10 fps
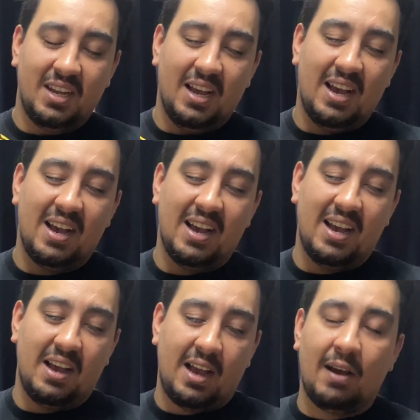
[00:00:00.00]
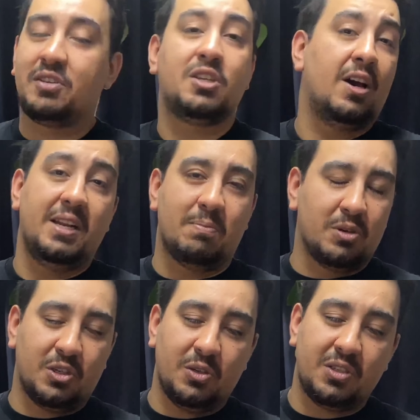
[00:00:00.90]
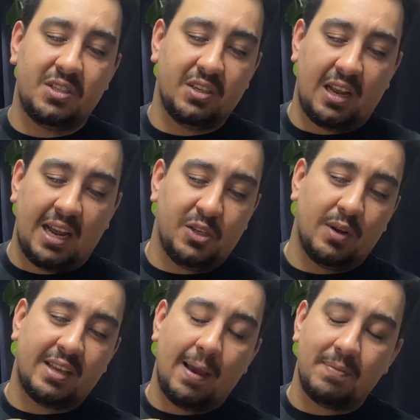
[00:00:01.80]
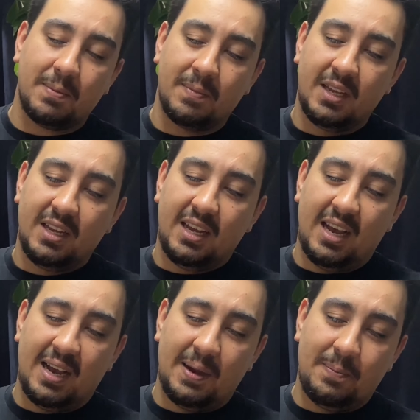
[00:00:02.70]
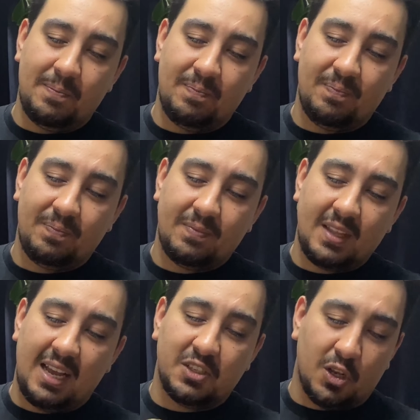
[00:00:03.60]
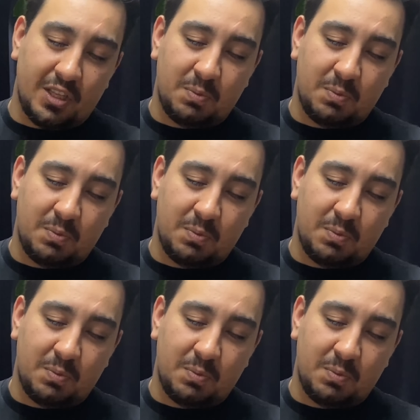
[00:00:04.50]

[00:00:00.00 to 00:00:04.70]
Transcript: have certainly produced had you had kept them. And so this